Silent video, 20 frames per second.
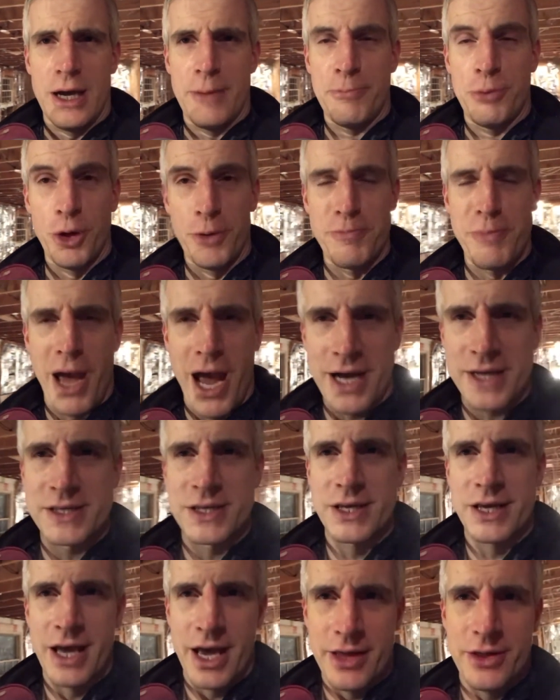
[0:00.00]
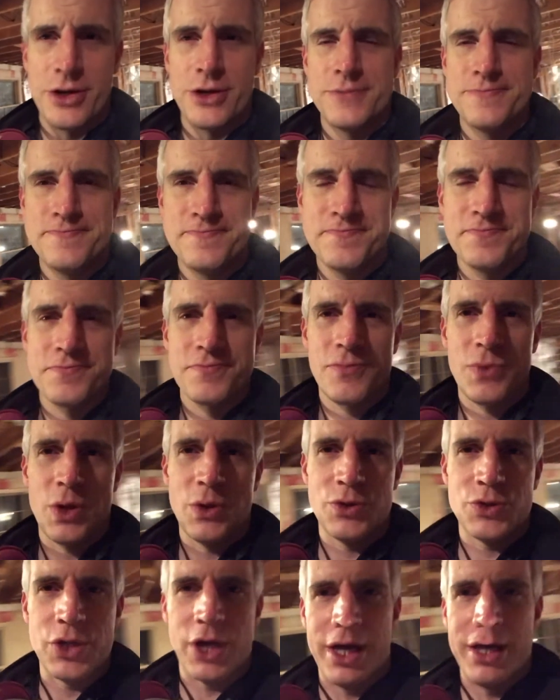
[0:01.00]
put back together.
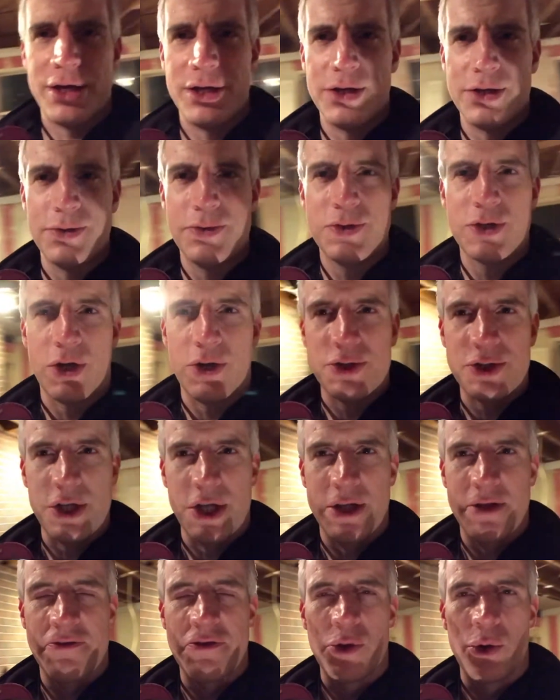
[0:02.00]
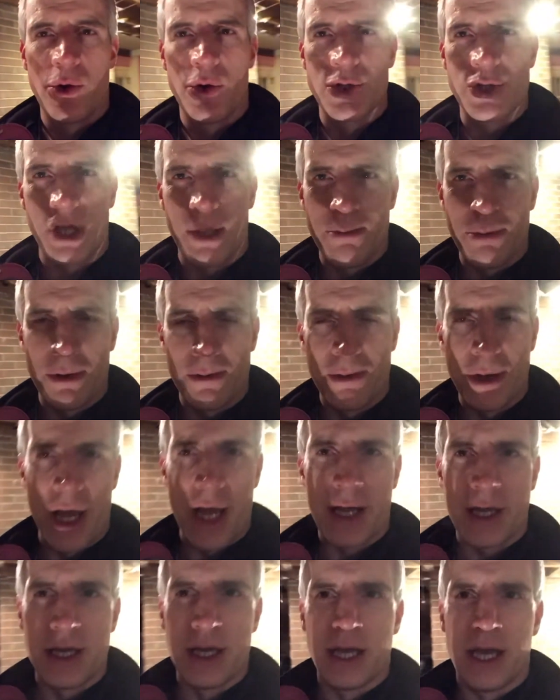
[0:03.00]
Excited to start seeing the floors get put
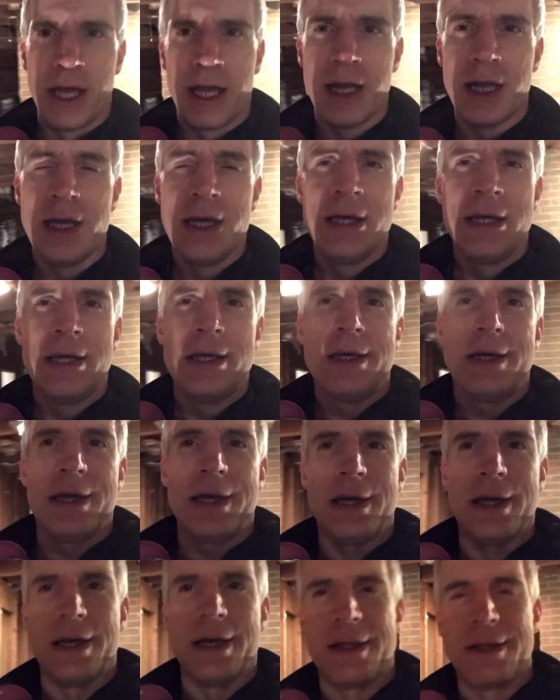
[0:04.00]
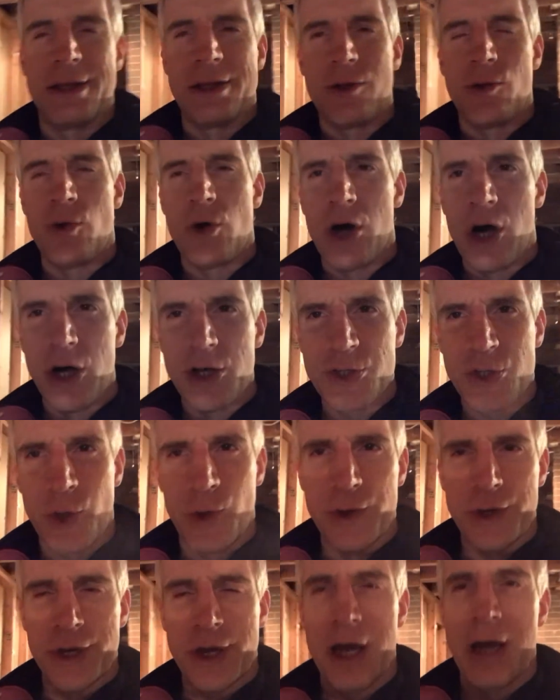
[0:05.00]
back in, and then the walls
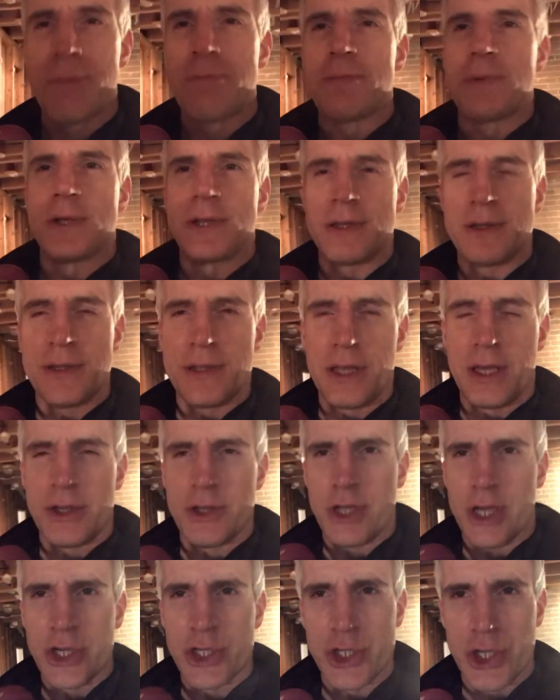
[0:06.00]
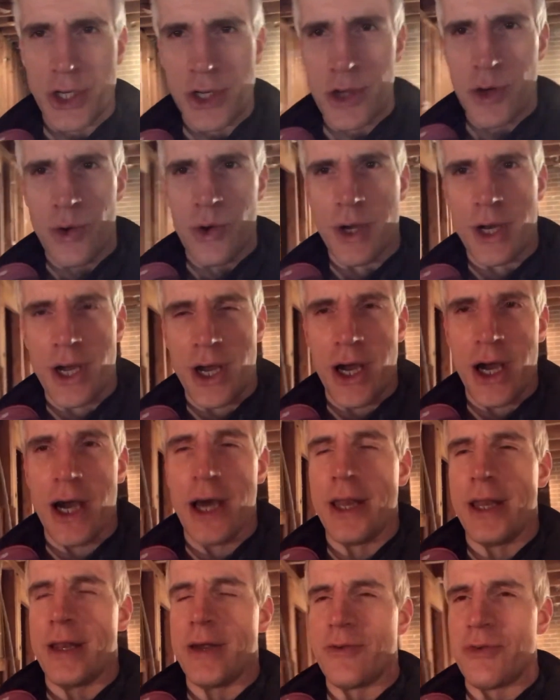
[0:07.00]
going up, and the addition going
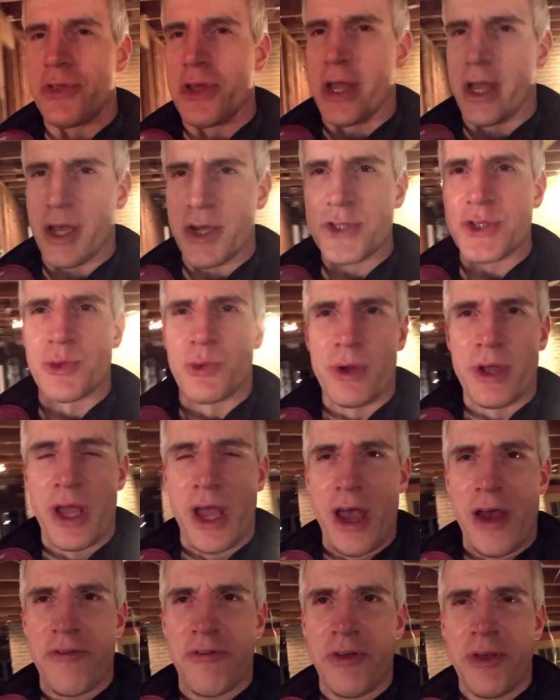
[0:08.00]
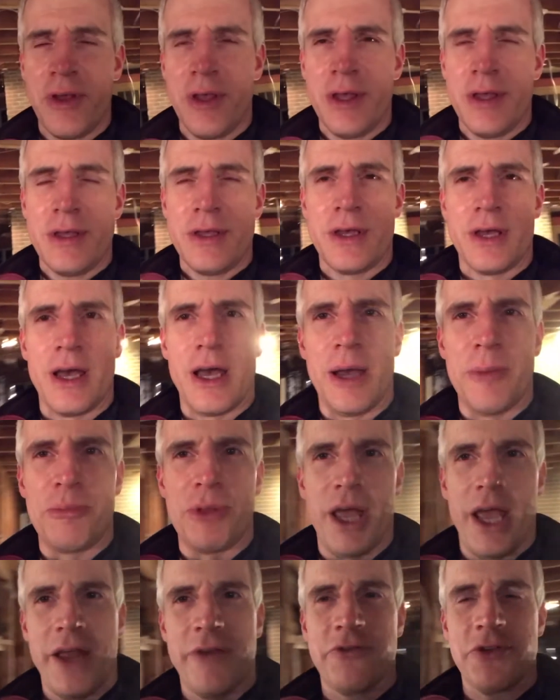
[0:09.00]
on, and everything else that we have
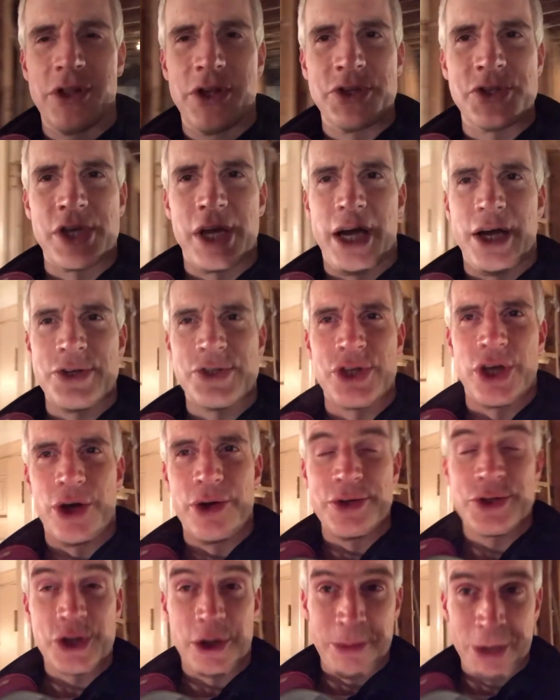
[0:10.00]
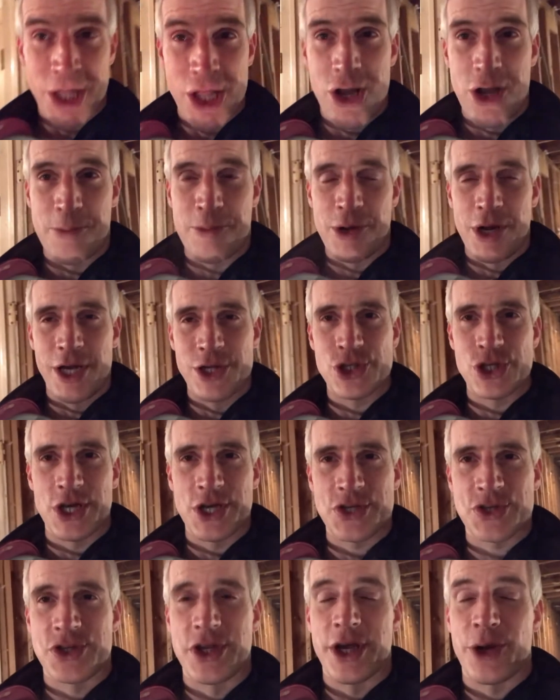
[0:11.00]
planned for this house. So it's going to be a long
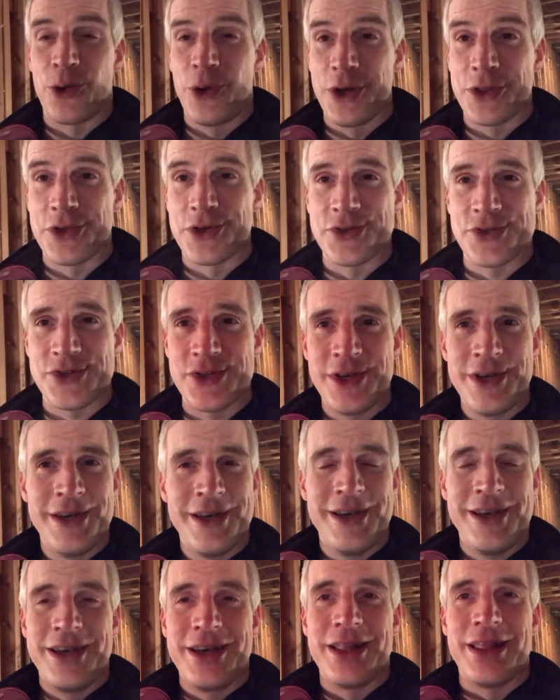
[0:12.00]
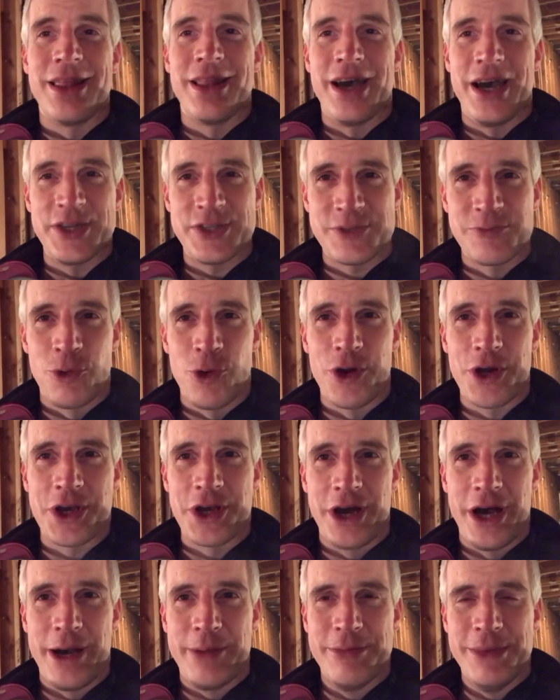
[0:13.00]
project. Stick with us. Lots more to
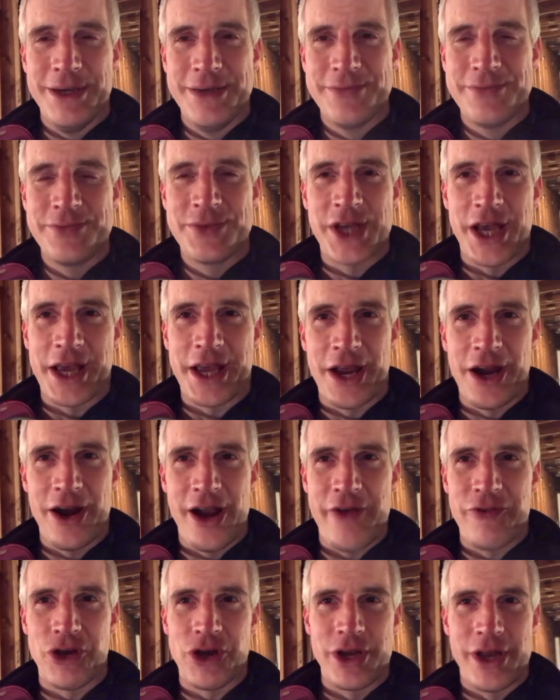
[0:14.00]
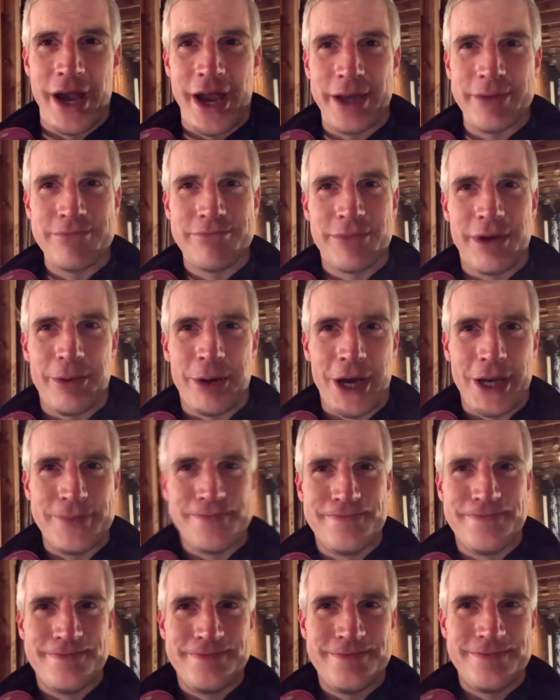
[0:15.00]
come. Take care. Have a good night. Bye-bye.